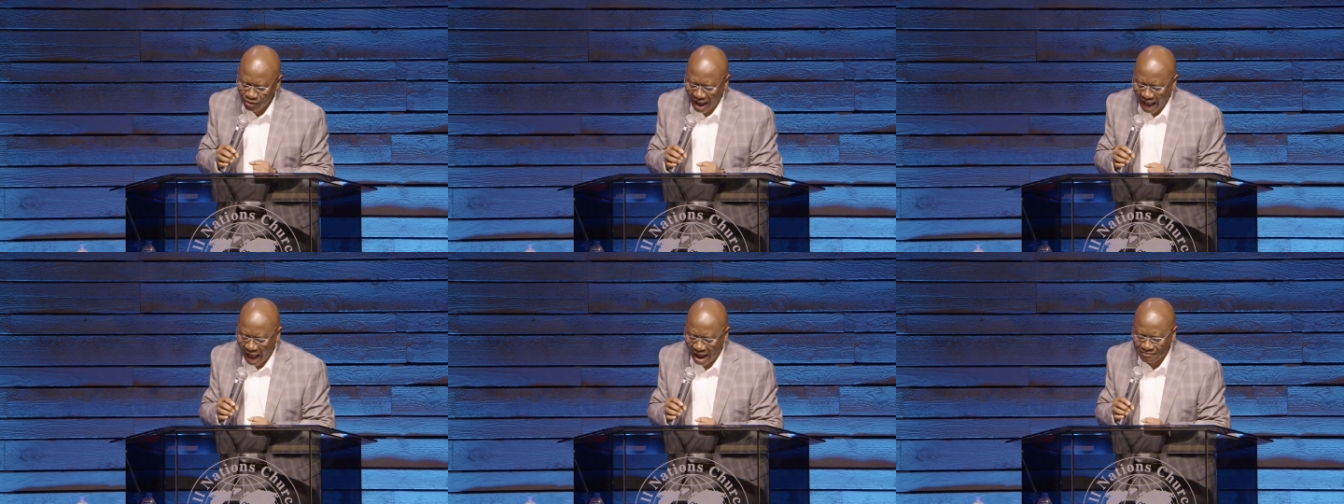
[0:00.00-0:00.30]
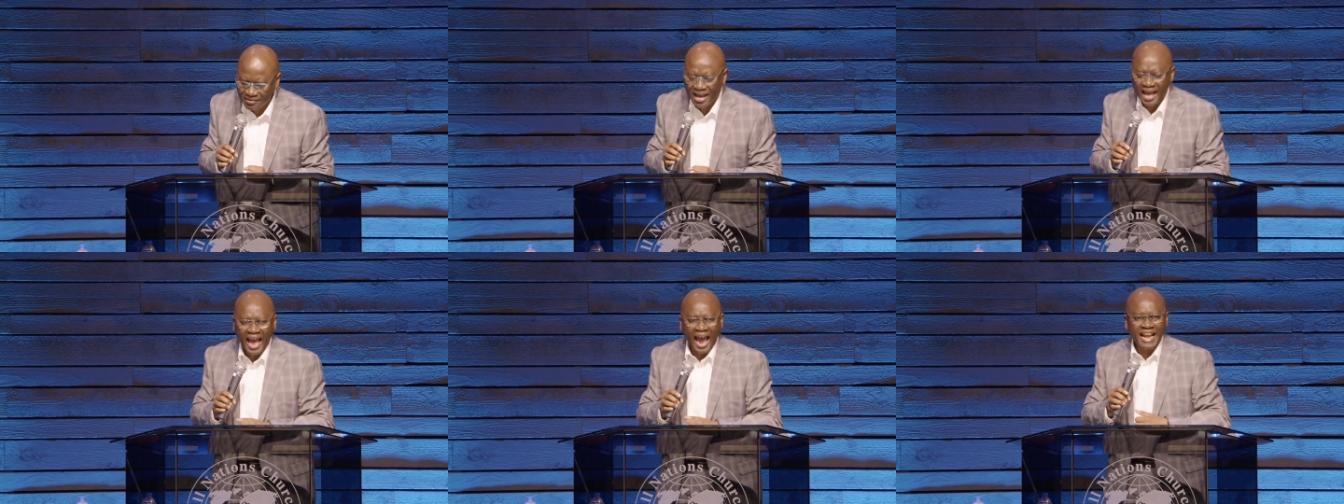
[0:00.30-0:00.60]
you
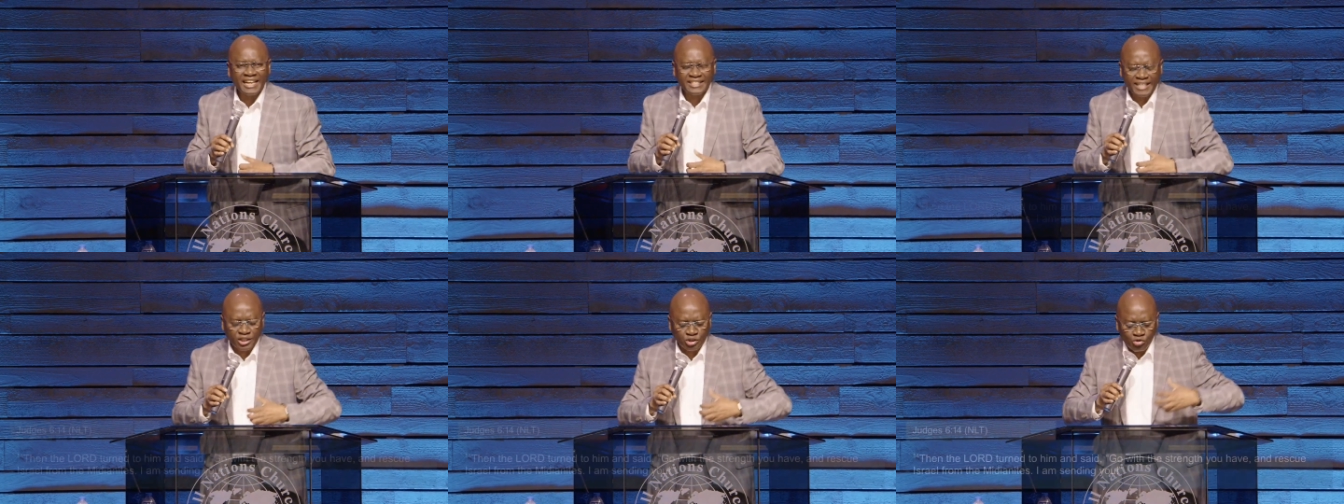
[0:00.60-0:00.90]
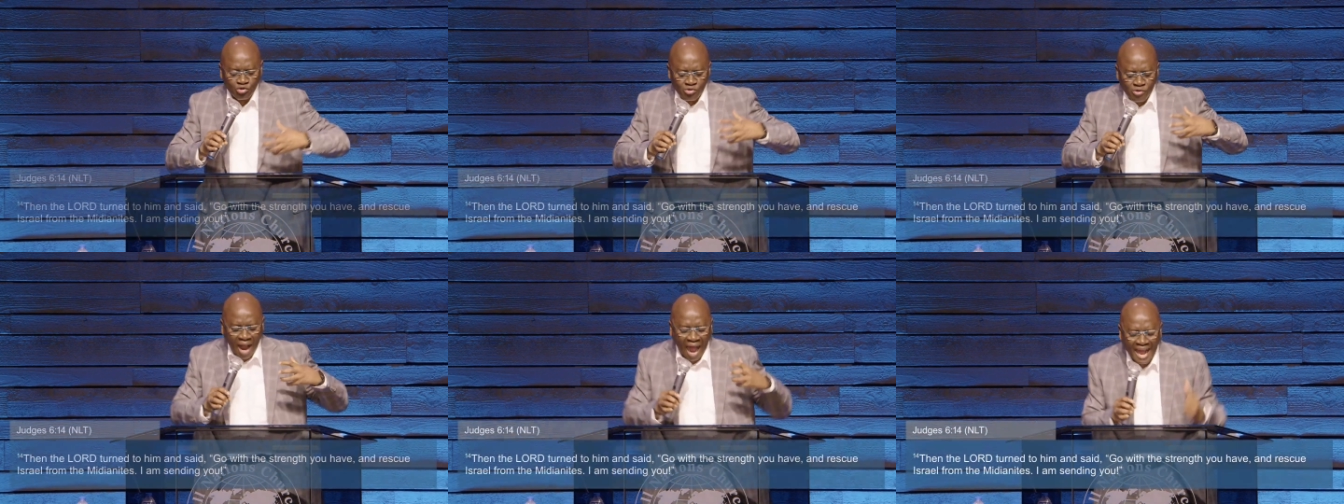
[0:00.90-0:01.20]
have. And he
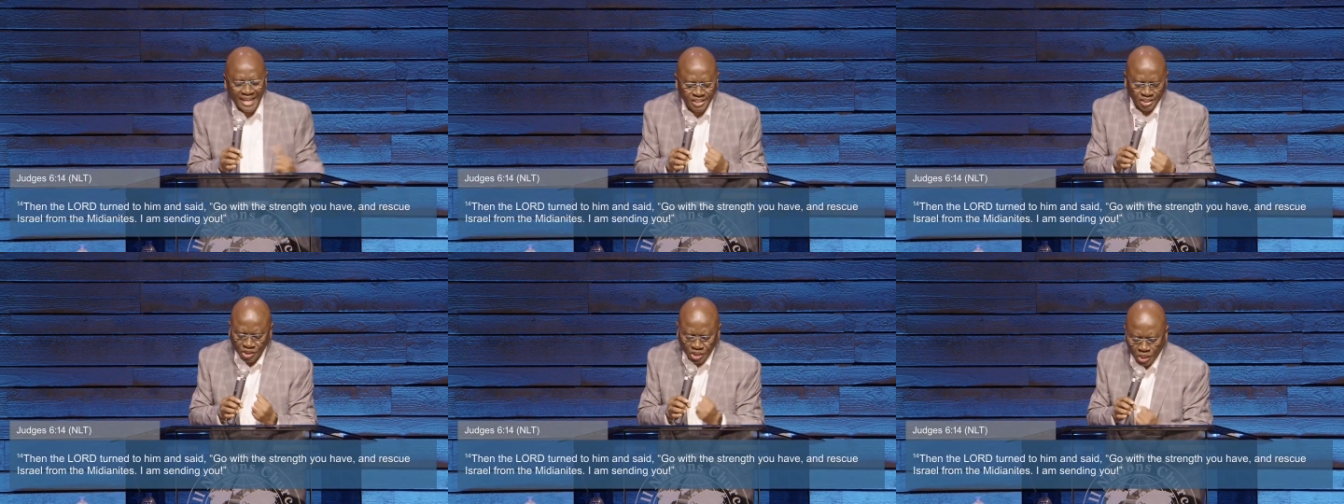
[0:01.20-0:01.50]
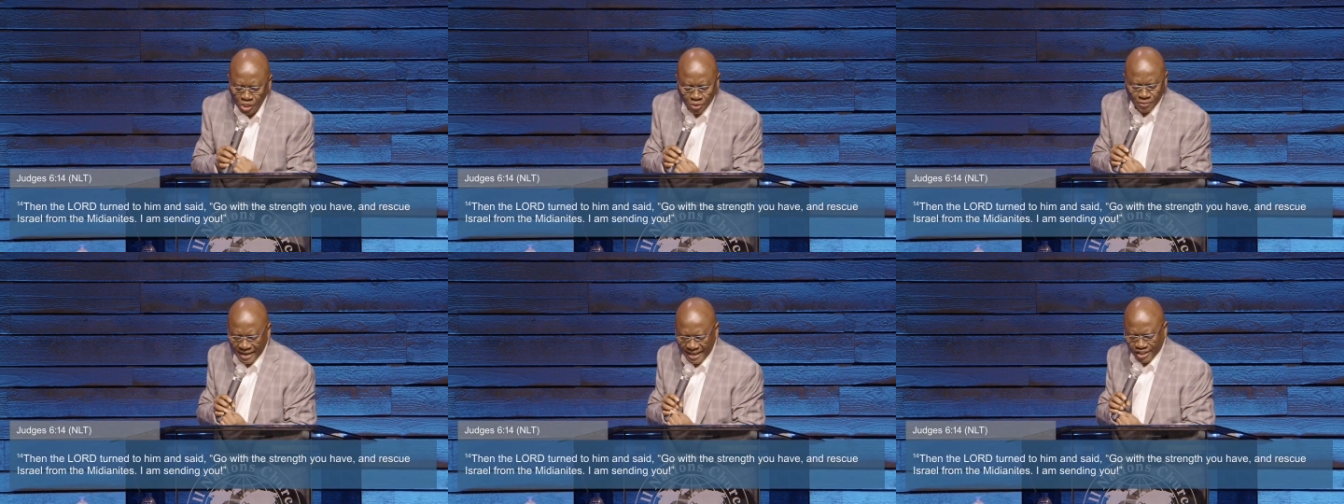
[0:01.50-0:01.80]
says,
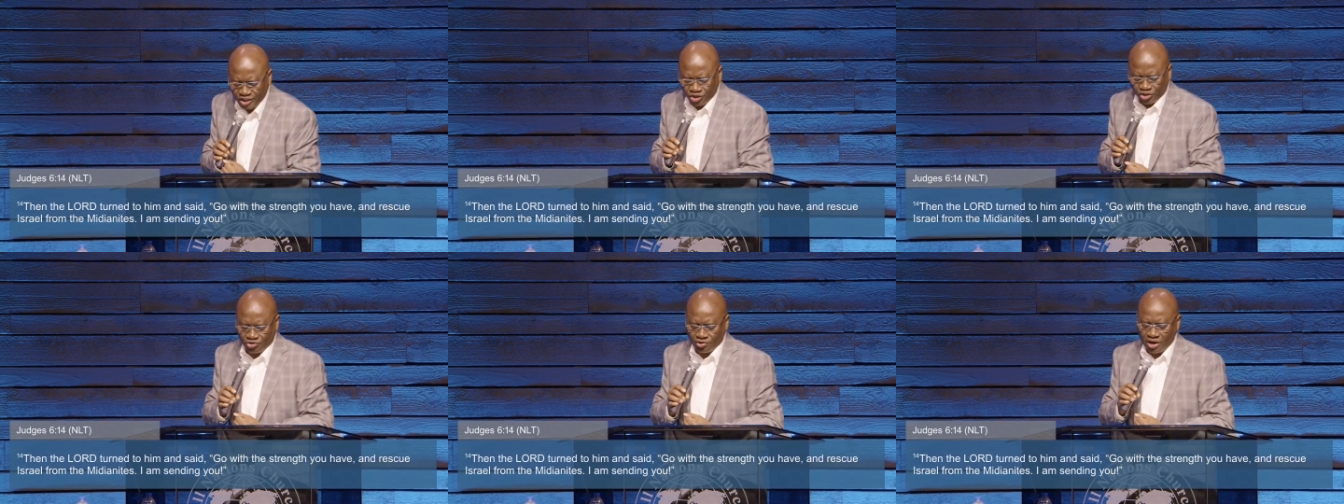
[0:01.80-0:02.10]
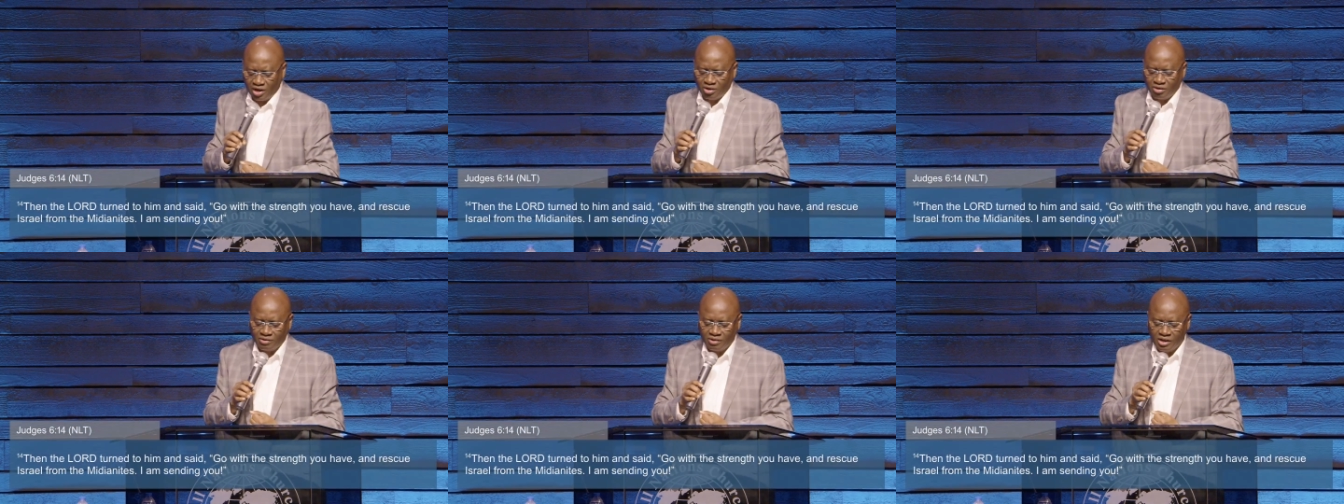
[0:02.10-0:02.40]
Rescue
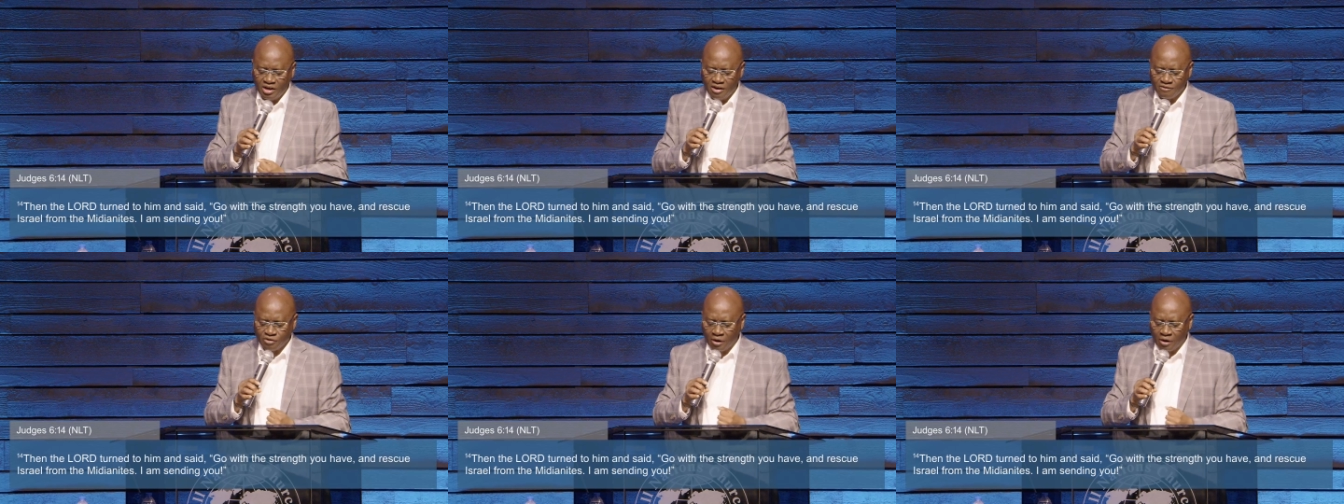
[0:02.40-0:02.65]
Israel